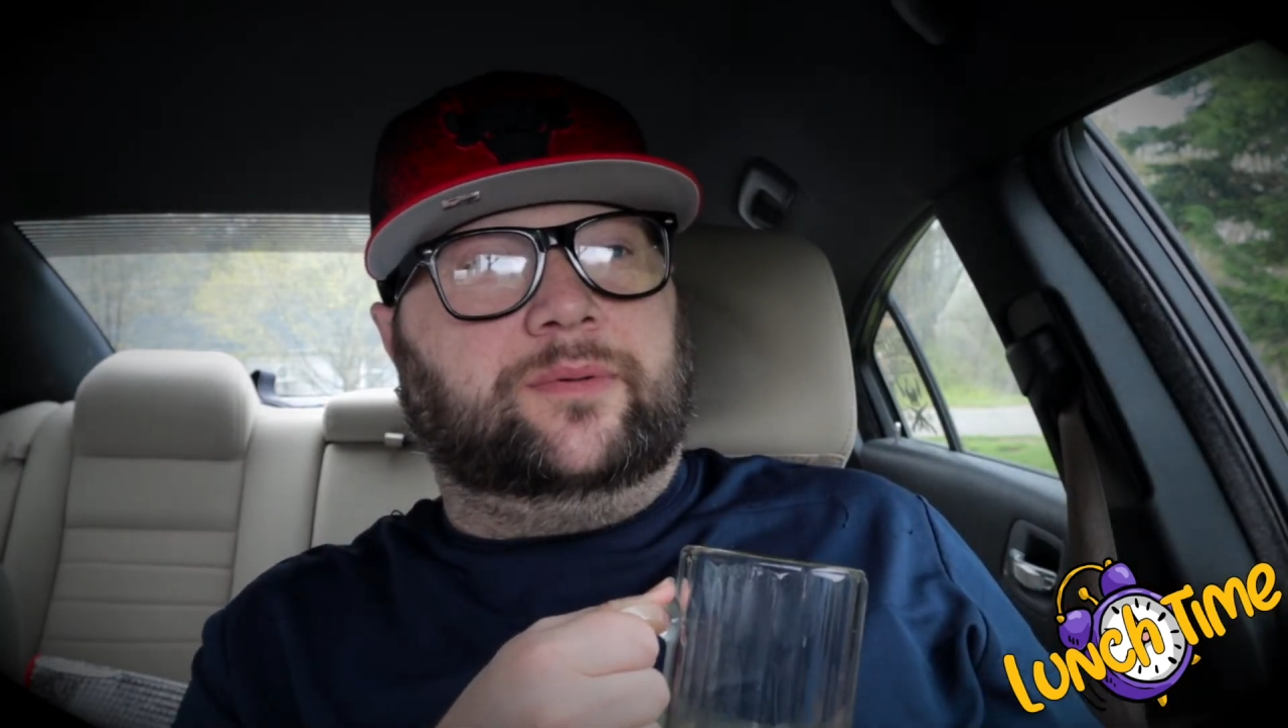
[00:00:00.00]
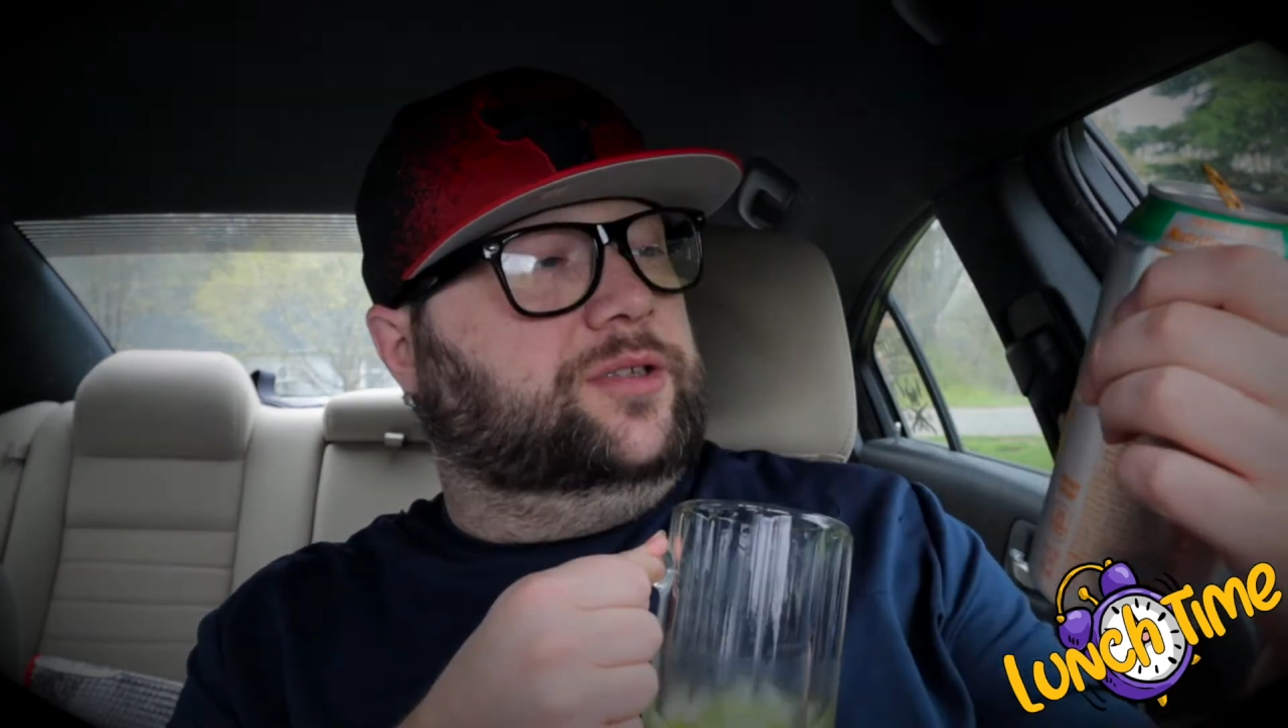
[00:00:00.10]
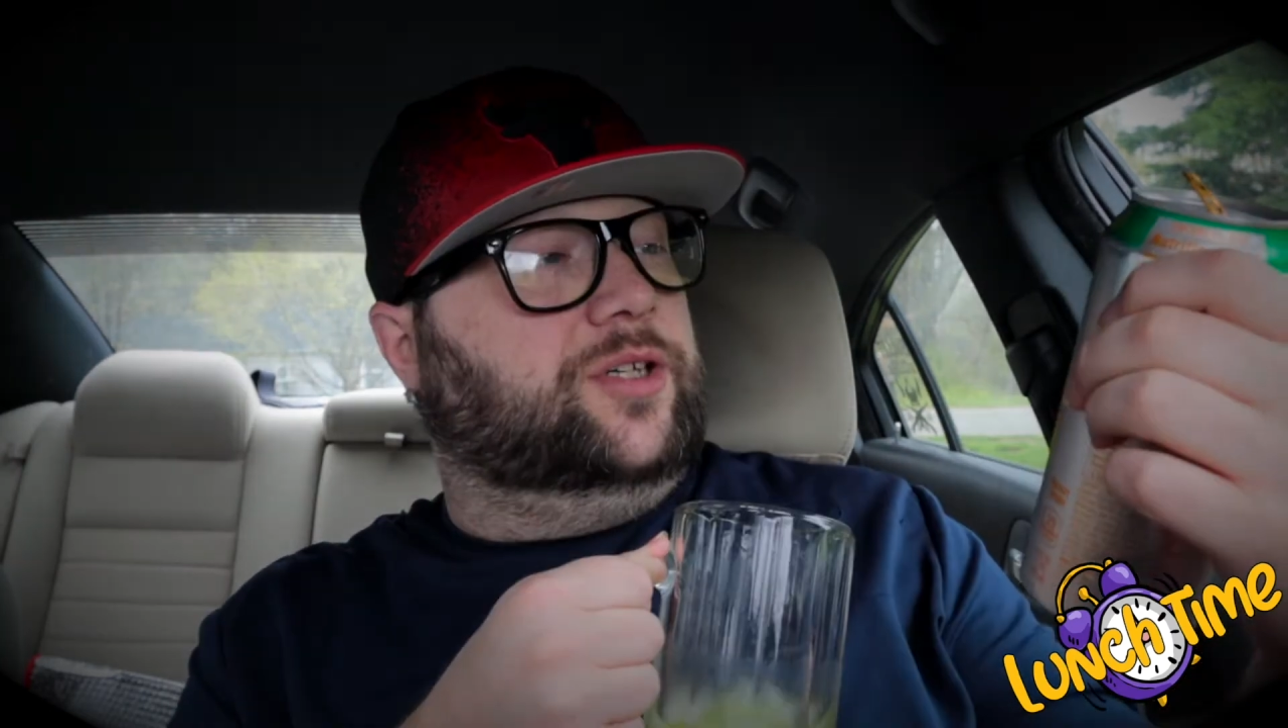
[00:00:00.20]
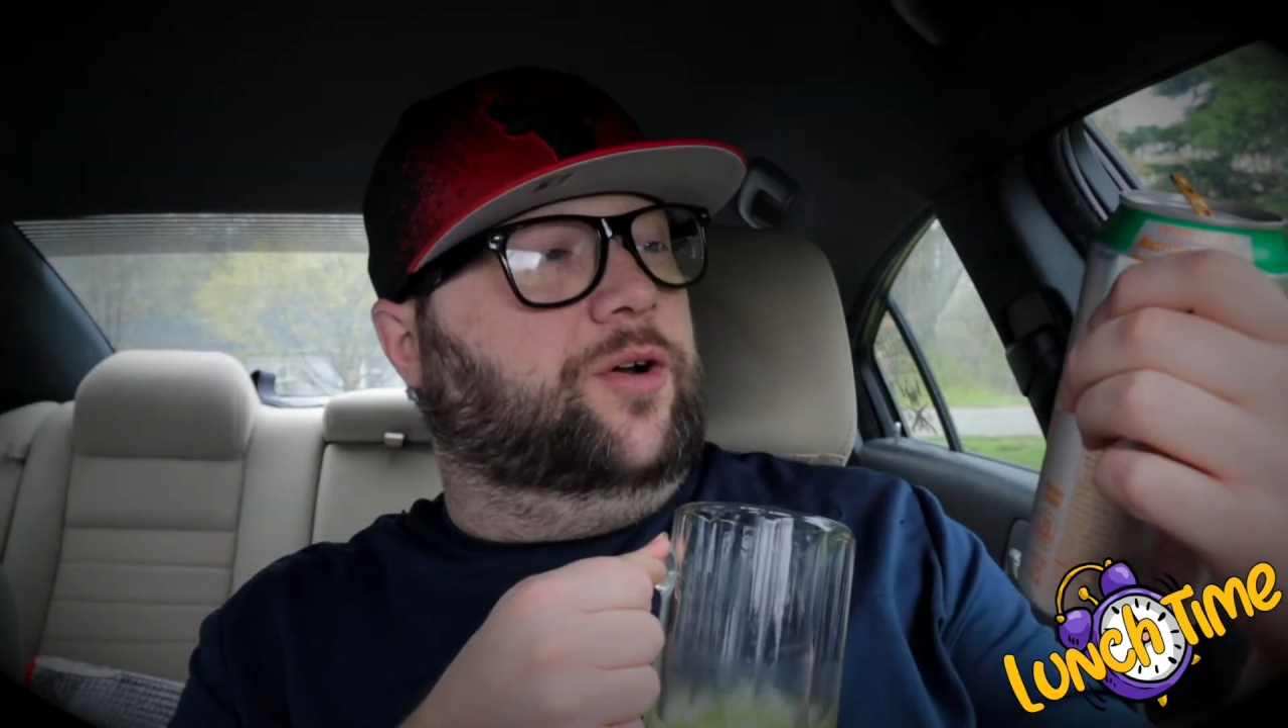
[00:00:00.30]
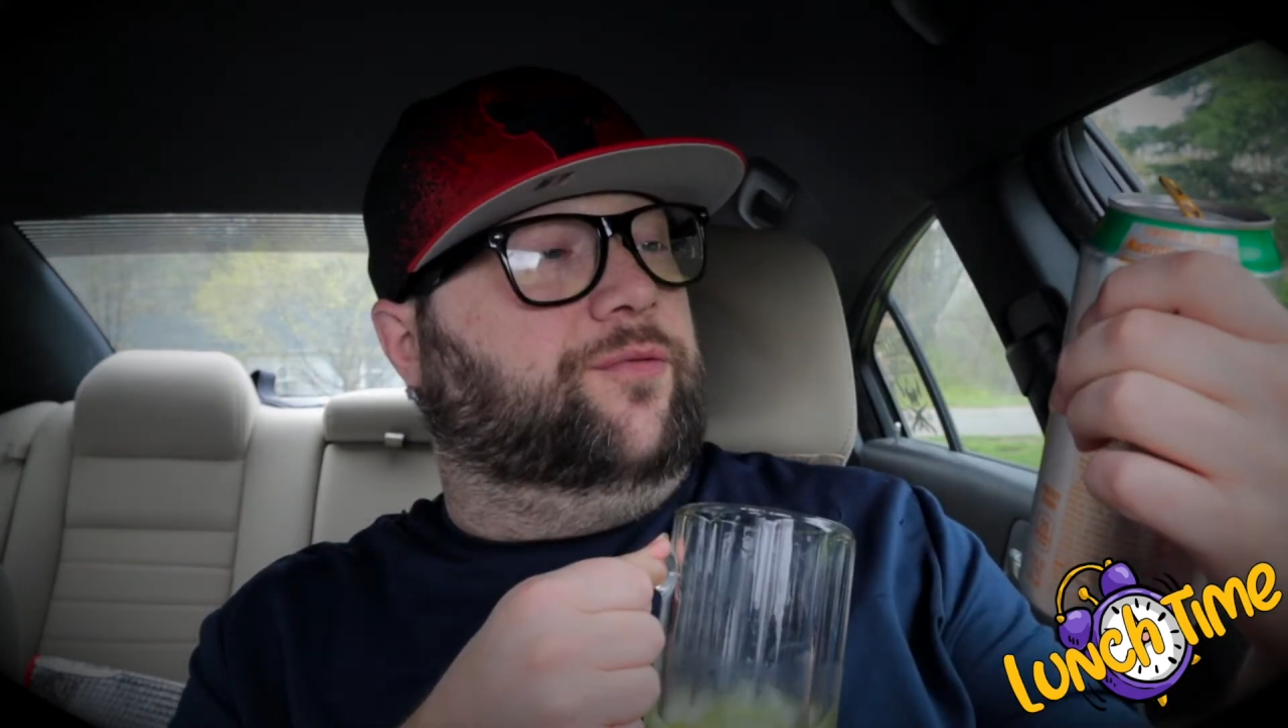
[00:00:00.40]

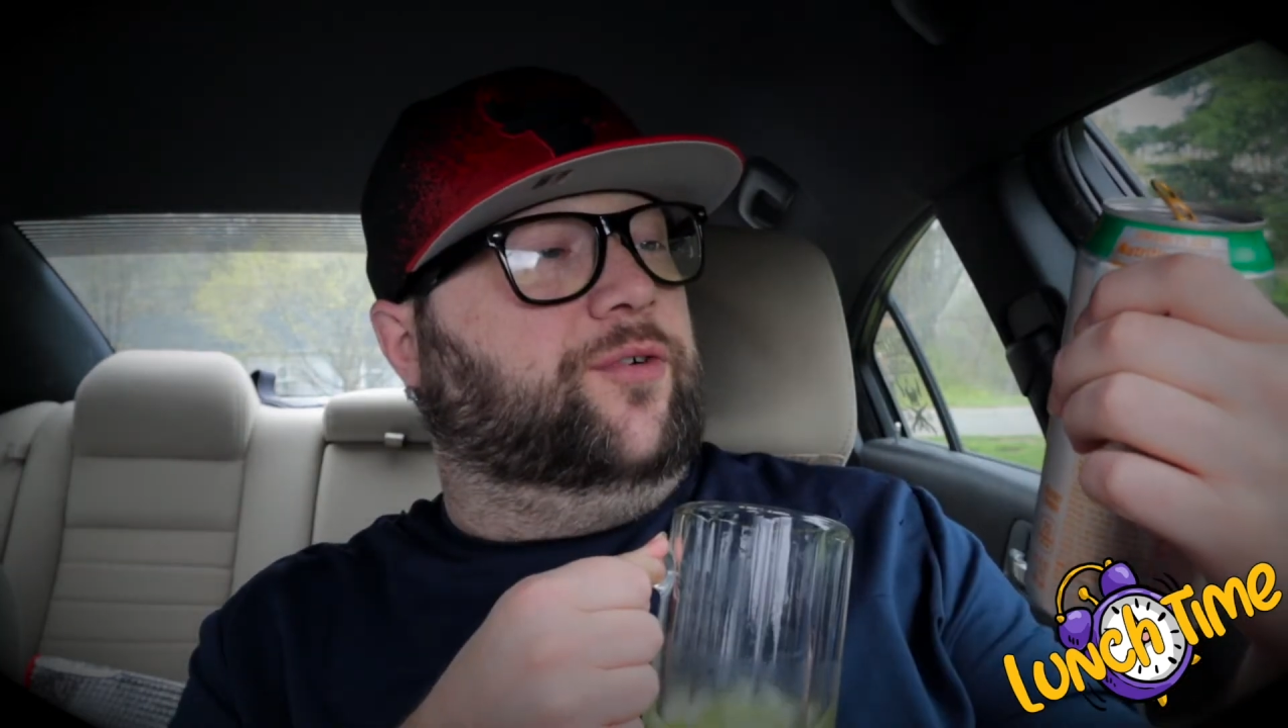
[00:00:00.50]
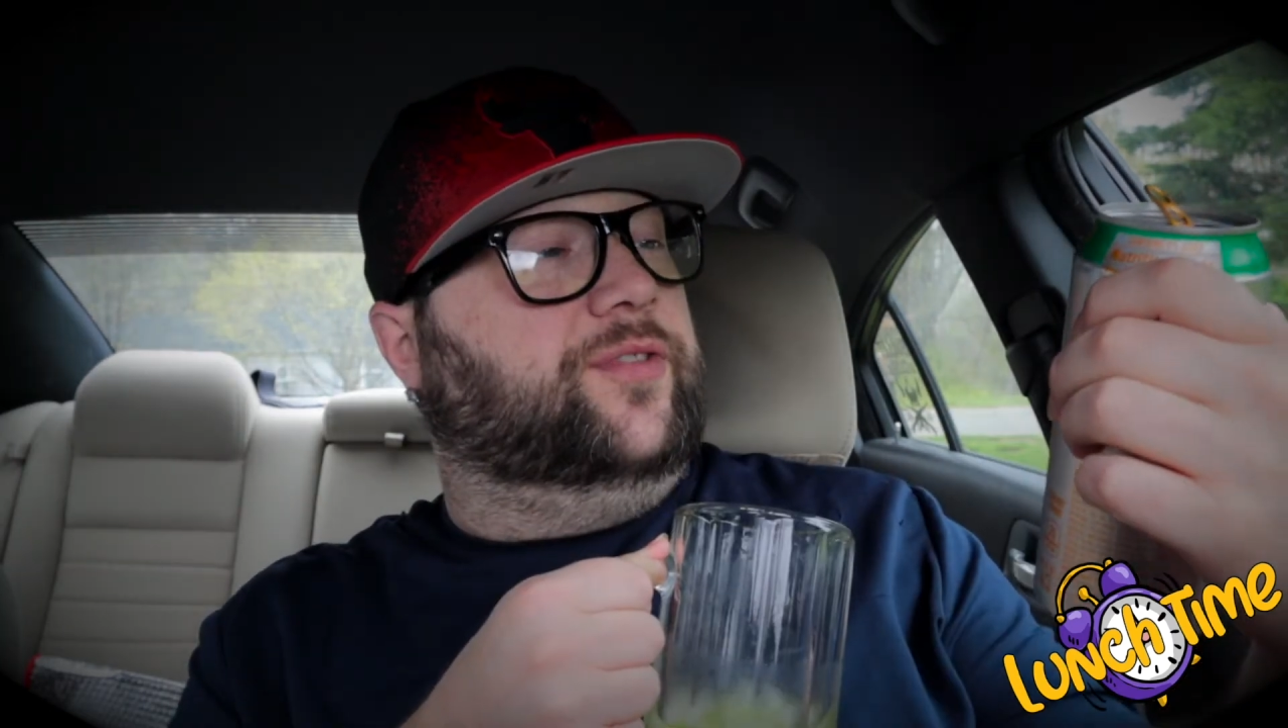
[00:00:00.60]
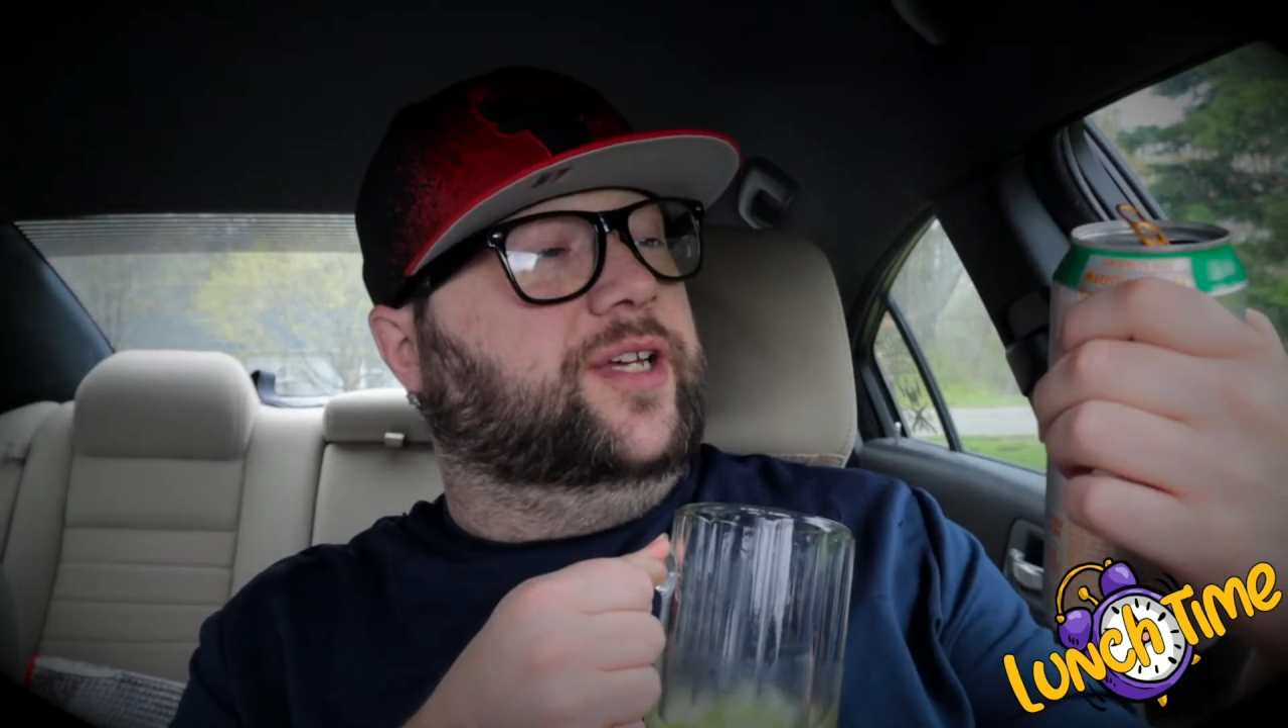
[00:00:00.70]
So for